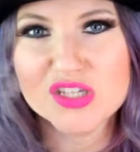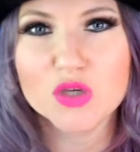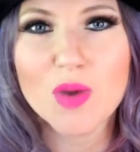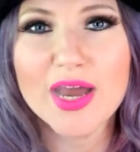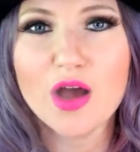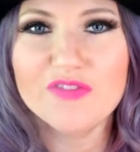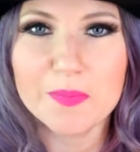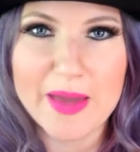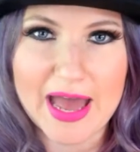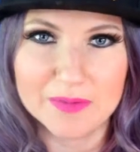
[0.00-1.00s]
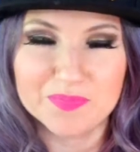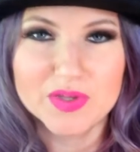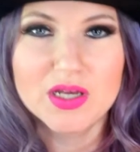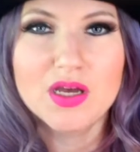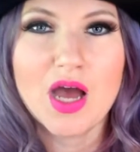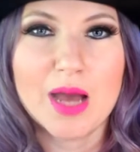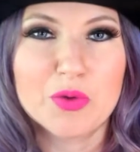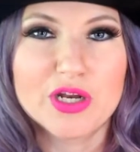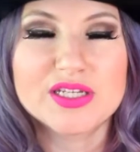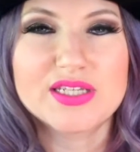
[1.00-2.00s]
So right off the bat,
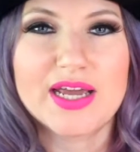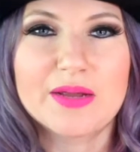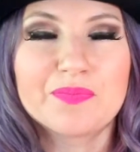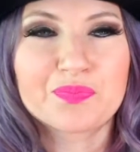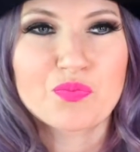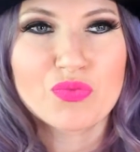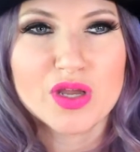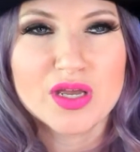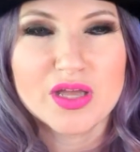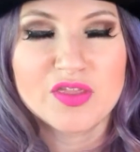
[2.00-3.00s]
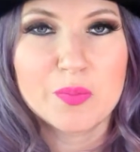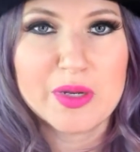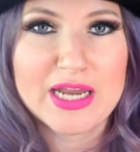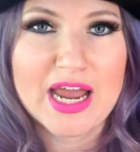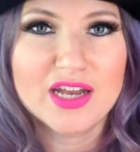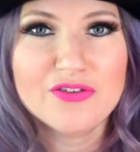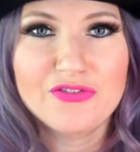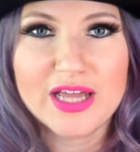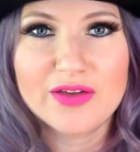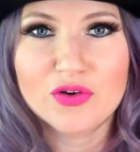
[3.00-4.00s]
I'm gonna say the banana
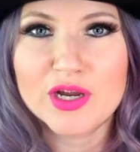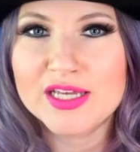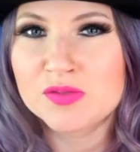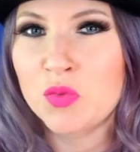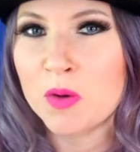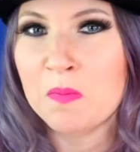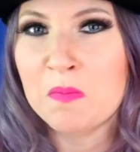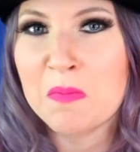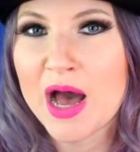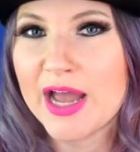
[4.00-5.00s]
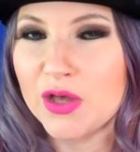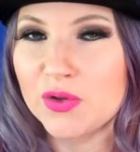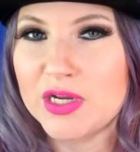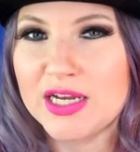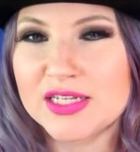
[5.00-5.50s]
flavor is more mild.